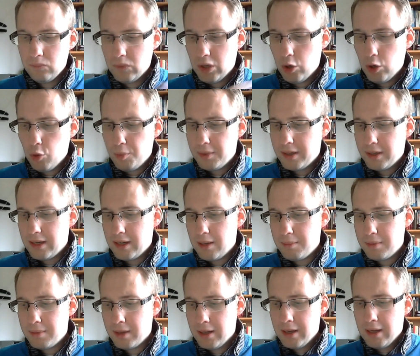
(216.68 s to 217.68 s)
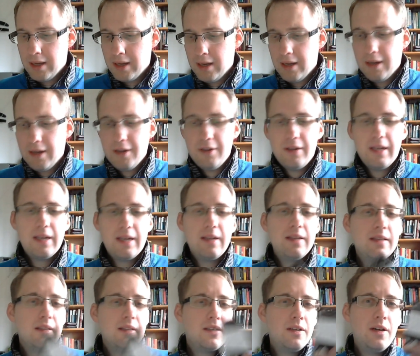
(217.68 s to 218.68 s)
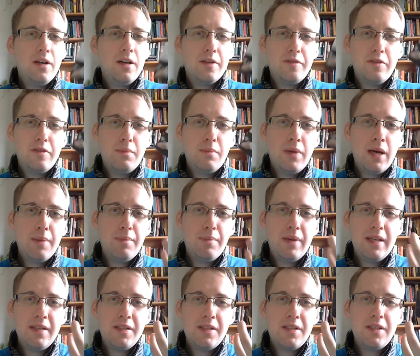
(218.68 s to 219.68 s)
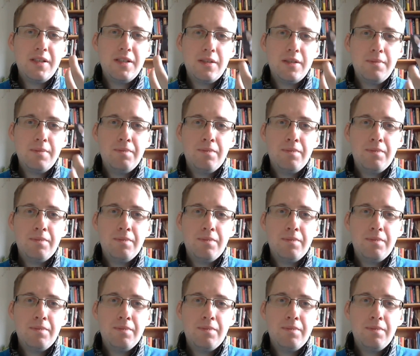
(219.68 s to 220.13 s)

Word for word: Open it up. You get a little card for the My Pen system.